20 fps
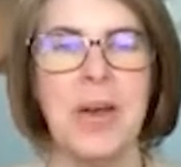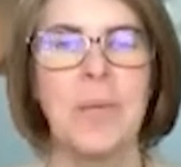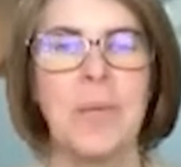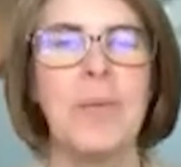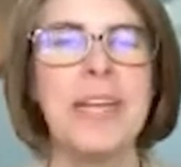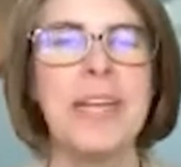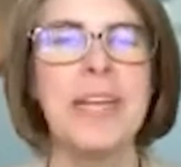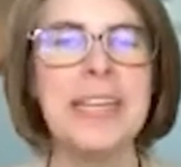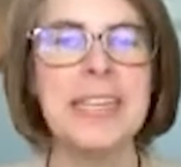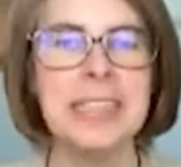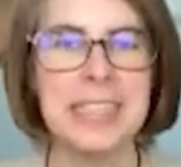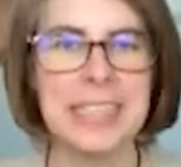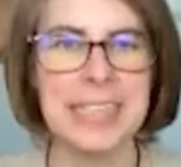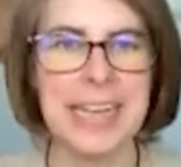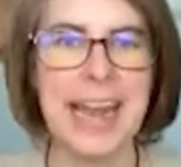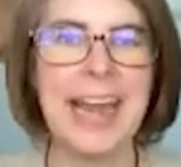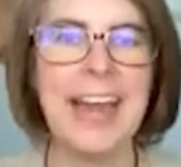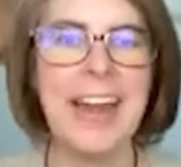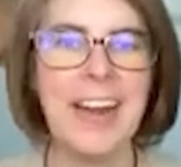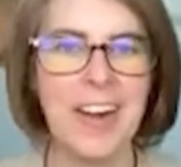We need to
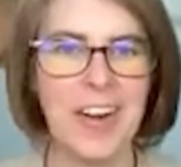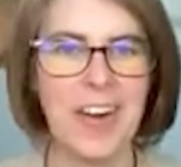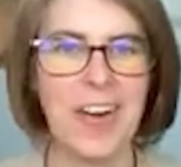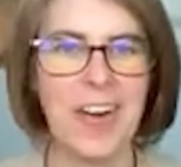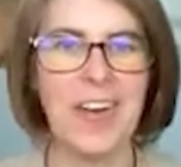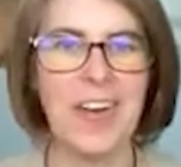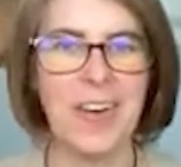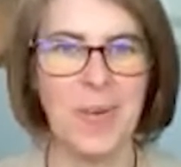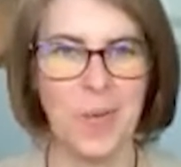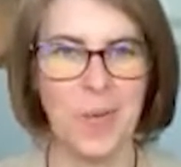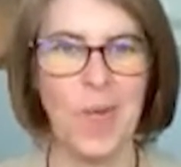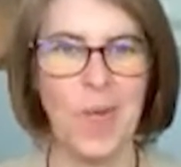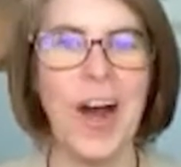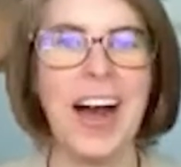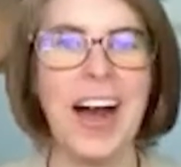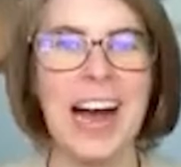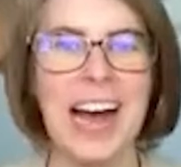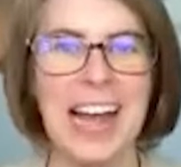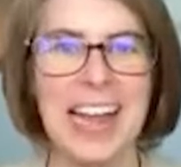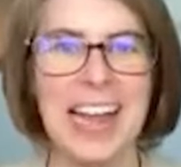care
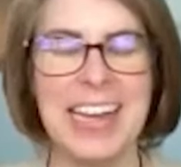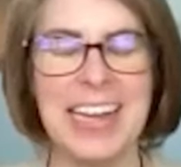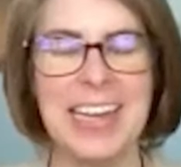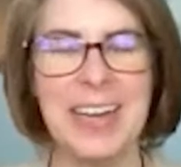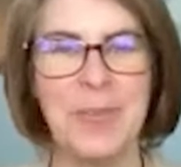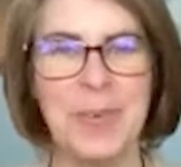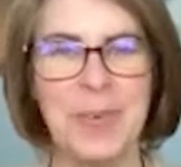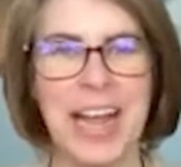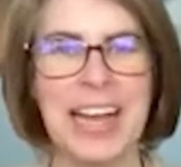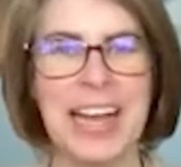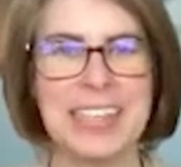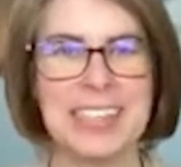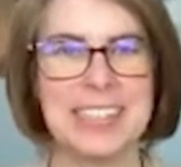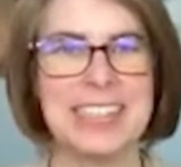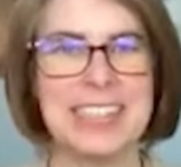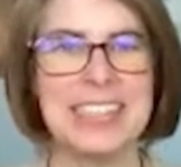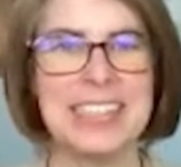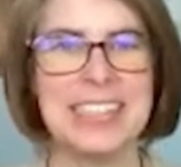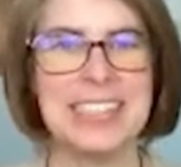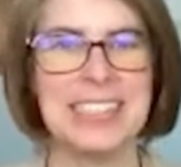why we
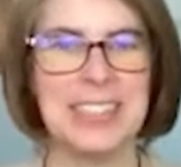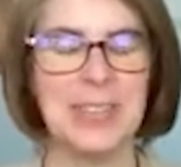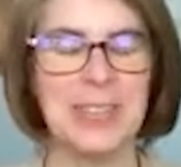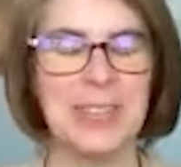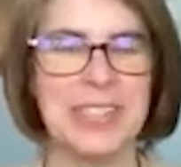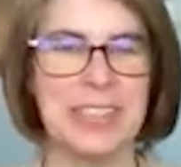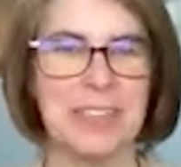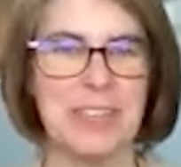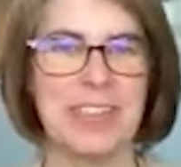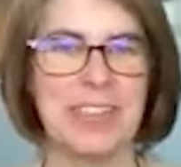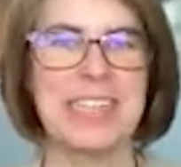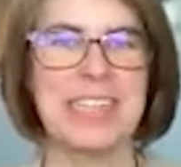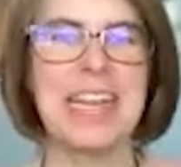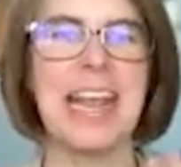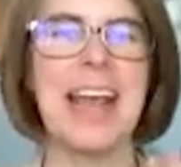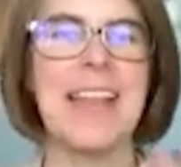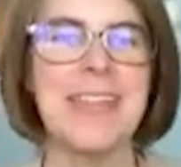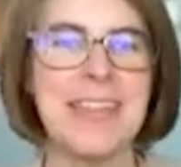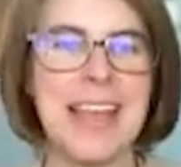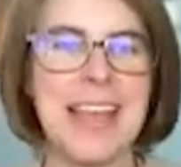actually need to do it differently,
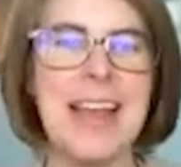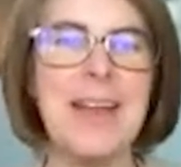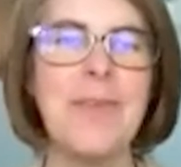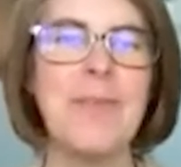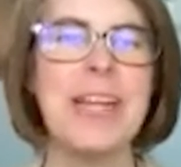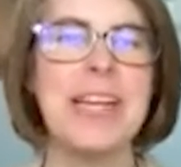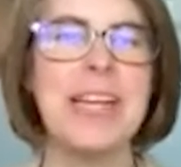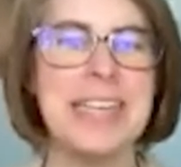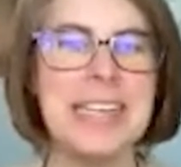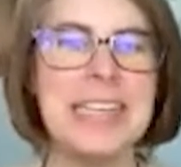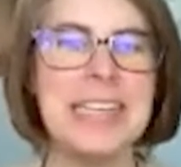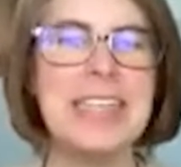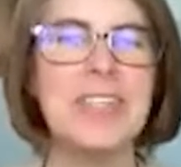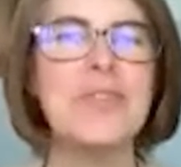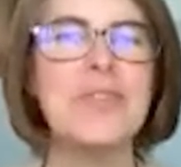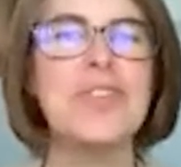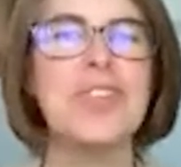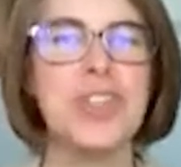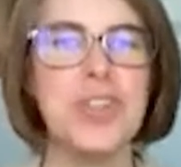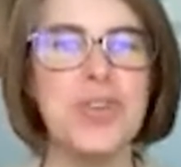and then we need
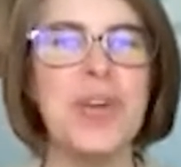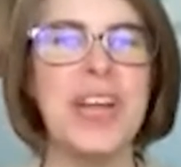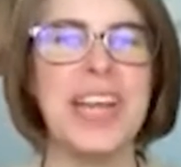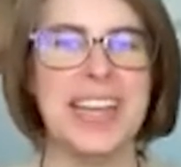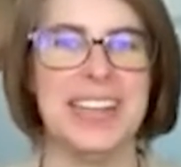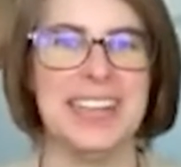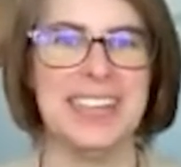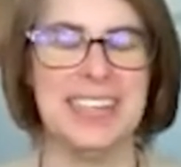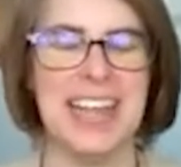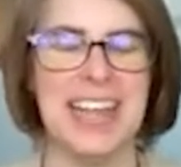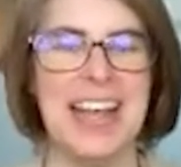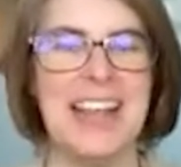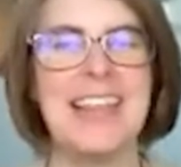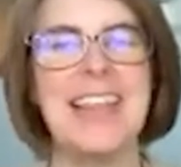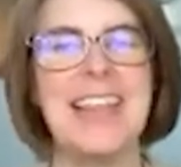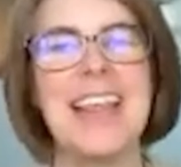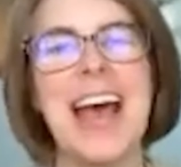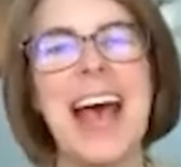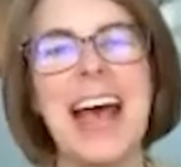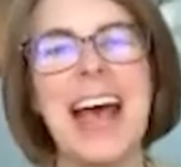to do it.
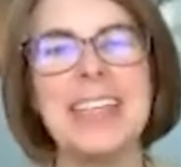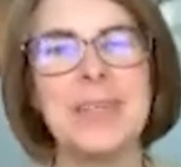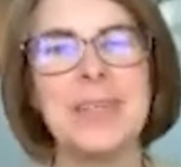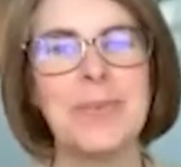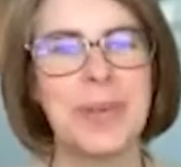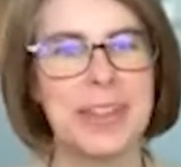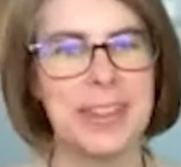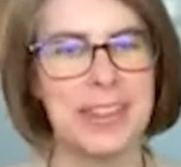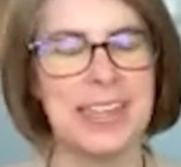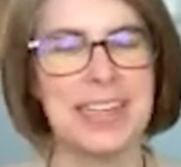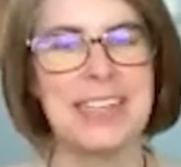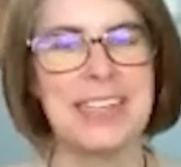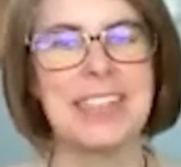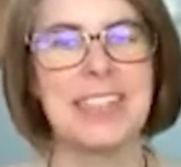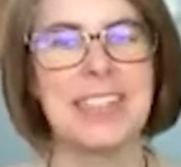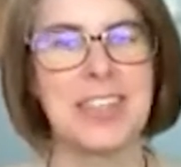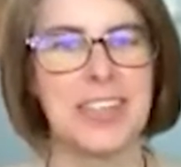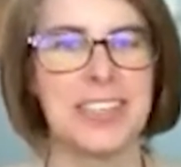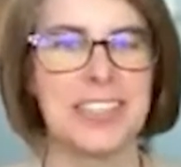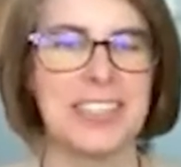And that's when things
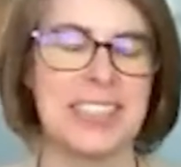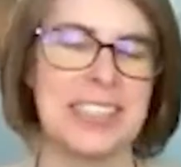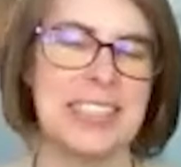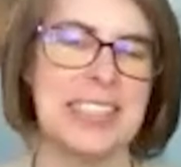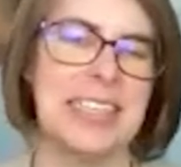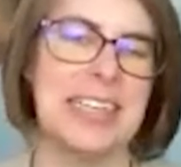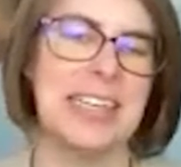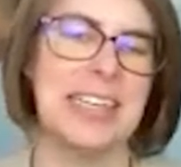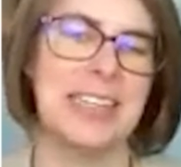start to stick.